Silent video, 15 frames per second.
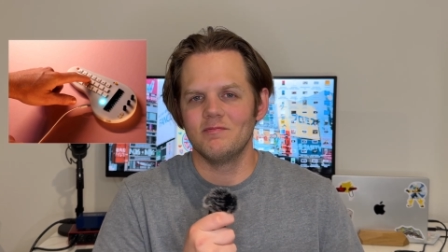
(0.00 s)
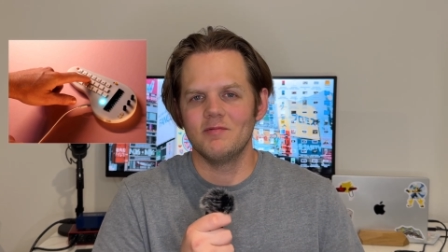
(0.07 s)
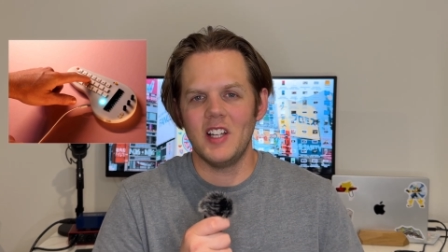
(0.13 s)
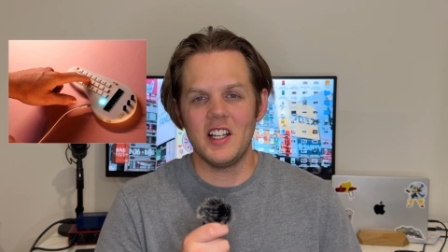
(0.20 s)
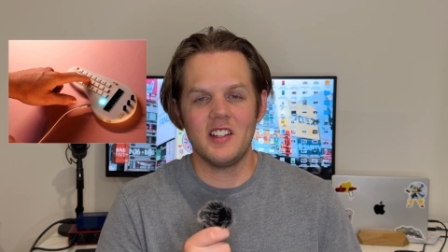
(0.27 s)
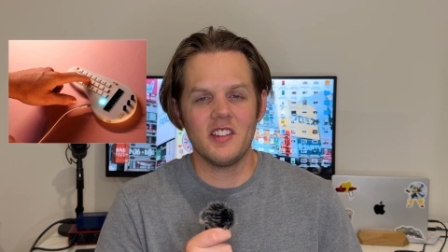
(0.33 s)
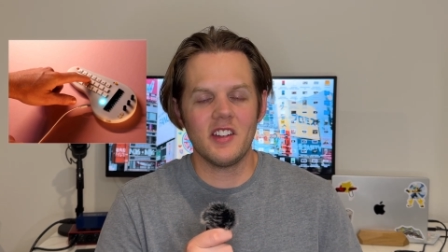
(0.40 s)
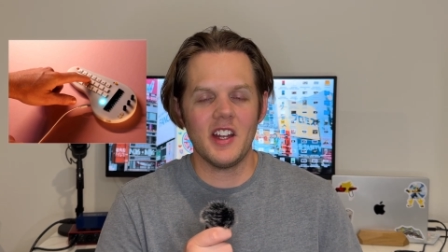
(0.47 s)

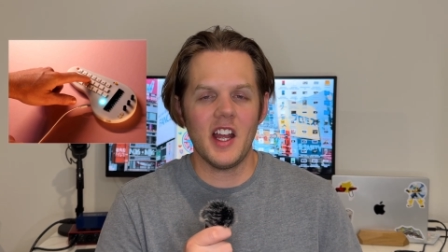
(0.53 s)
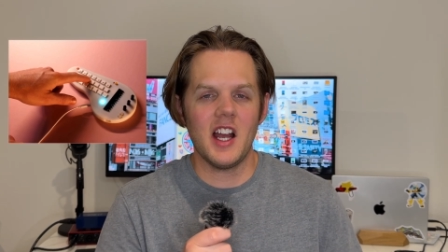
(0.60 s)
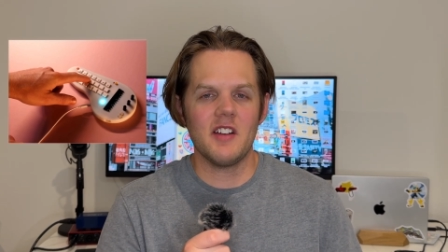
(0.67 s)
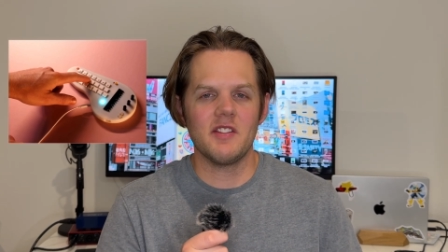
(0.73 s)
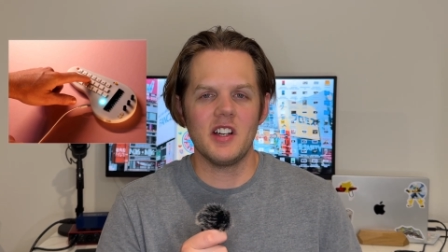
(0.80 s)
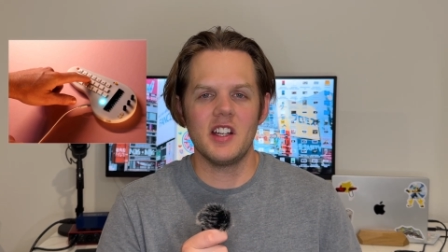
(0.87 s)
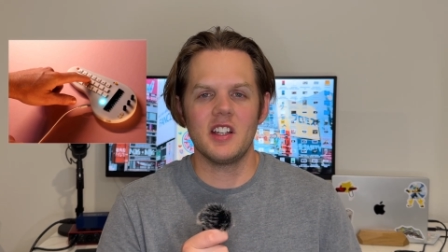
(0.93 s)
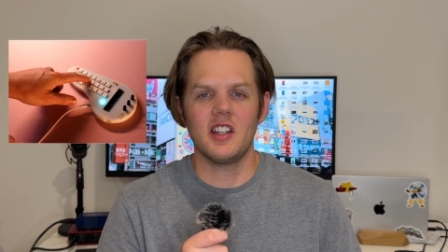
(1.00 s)
it doesn't have
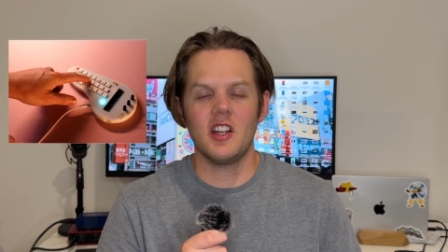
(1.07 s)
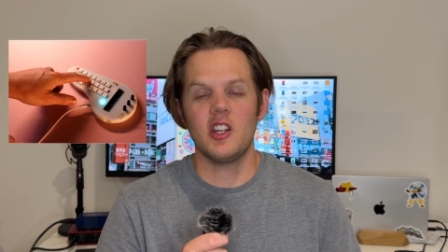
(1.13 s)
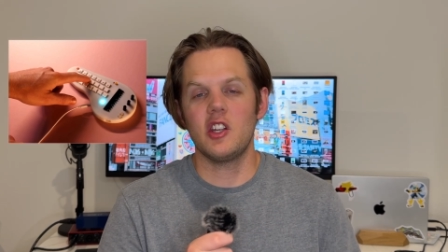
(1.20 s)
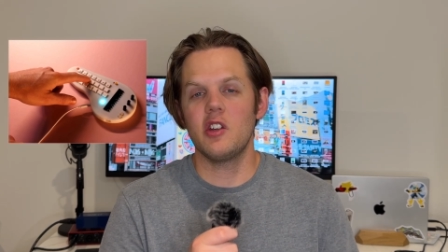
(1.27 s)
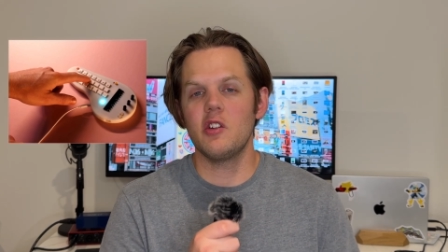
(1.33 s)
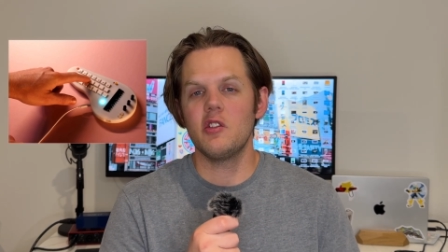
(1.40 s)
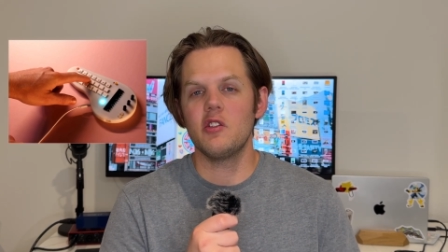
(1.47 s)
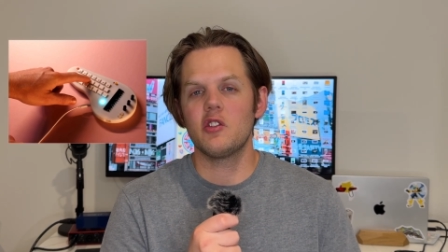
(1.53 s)
like a
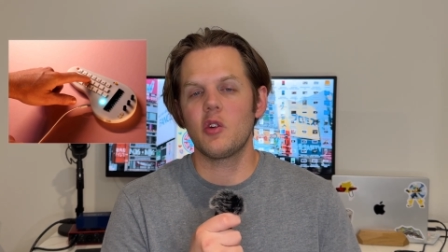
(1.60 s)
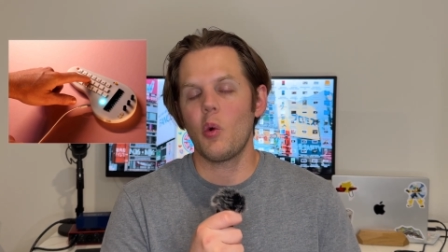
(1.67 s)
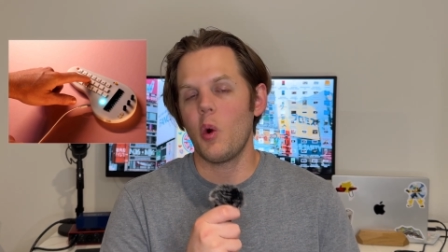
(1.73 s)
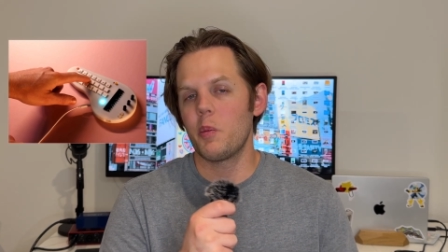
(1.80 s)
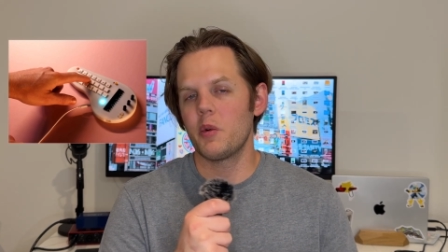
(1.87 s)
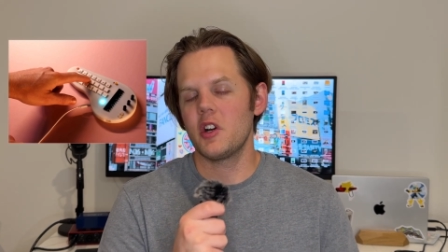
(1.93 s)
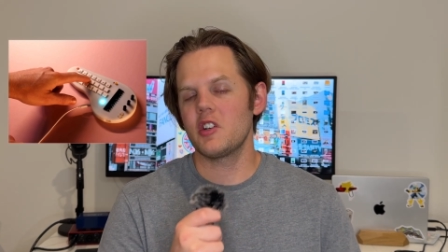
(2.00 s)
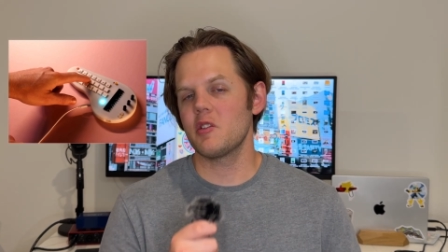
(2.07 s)
huge
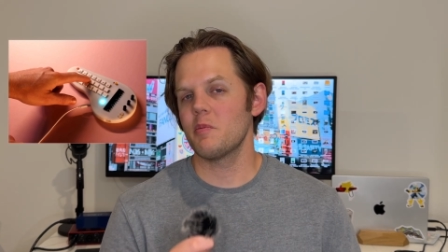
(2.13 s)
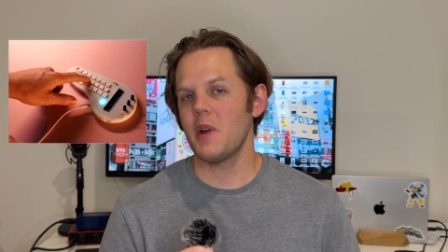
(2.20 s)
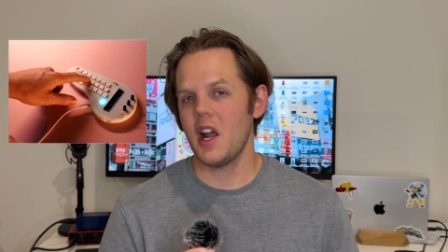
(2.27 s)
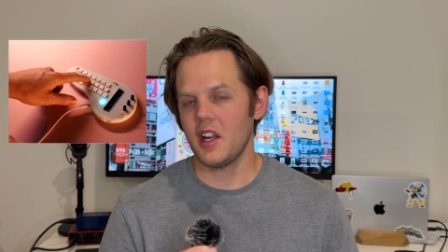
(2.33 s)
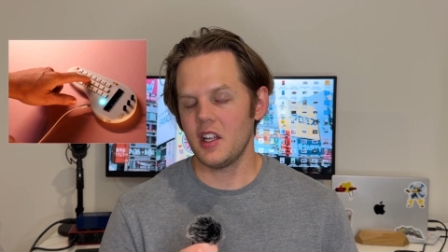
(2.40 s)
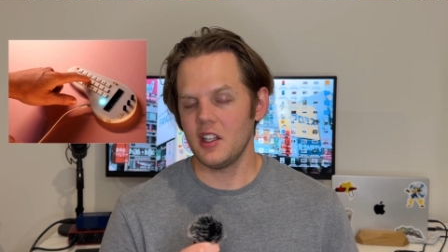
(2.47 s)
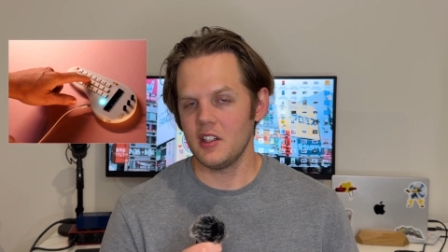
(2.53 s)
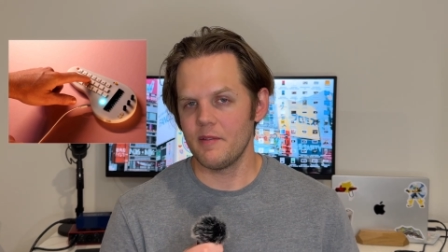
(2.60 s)
corporation
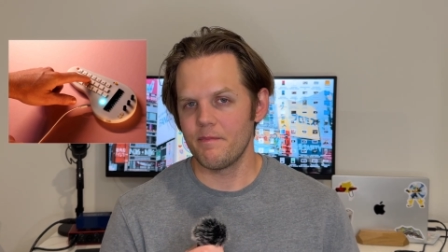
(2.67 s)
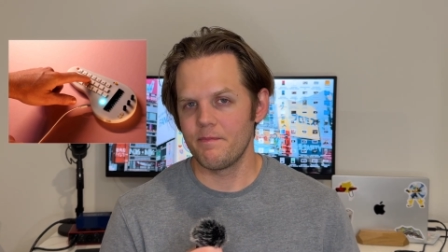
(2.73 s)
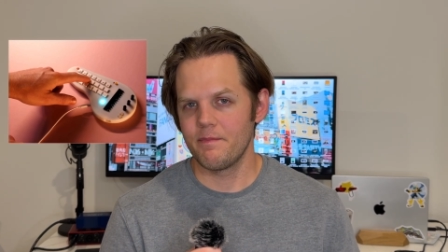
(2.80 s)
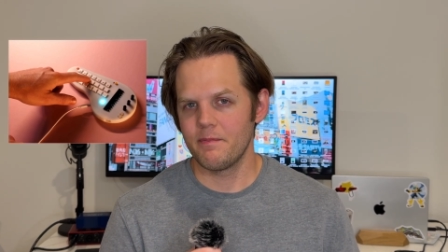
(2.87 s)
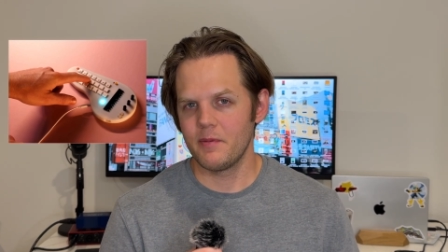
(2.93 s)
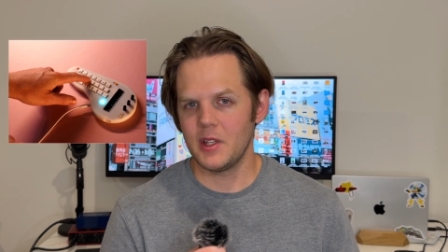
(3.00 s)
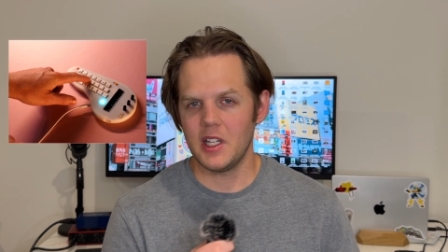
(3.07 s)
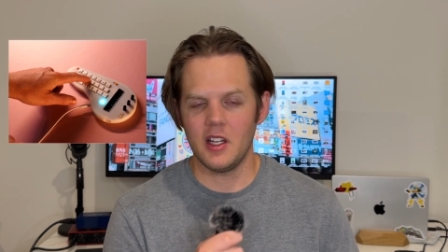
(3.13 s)
backing
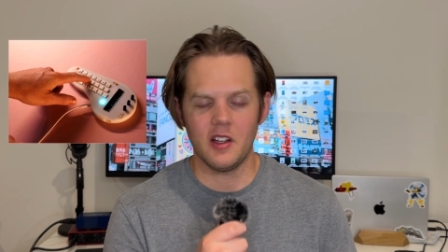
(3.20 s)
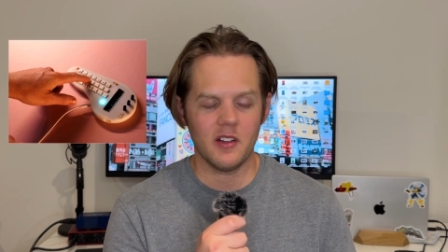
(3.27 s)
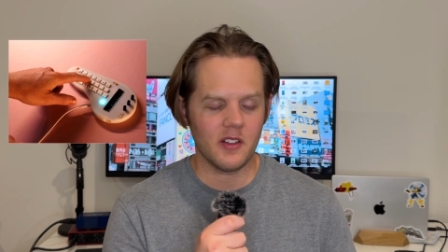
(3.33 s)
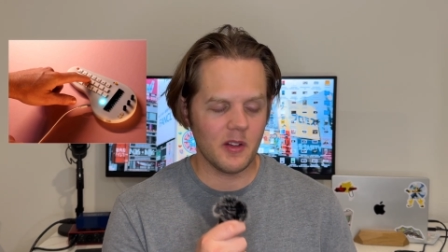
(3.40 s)
it.